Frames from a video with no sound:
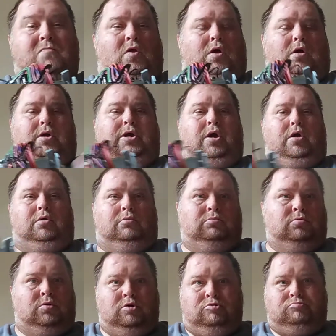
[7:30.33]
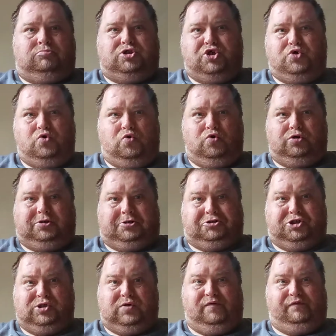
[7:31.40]
again, 2 to
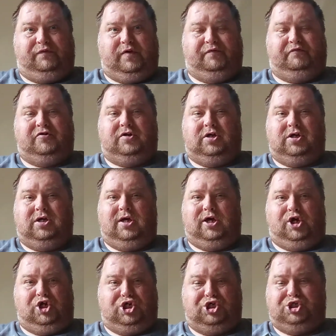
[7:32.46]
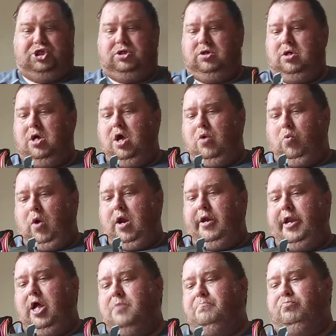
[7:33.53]
250-ish, right in
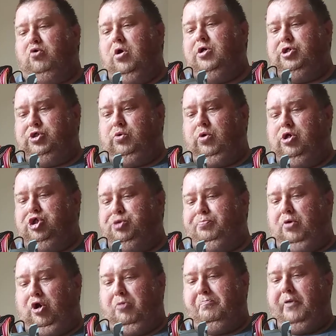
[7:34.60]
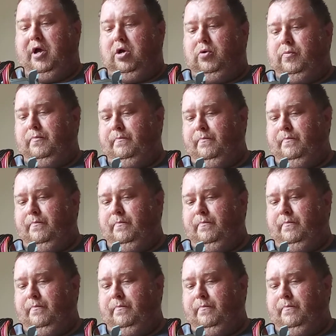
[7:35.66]
that price range per pound.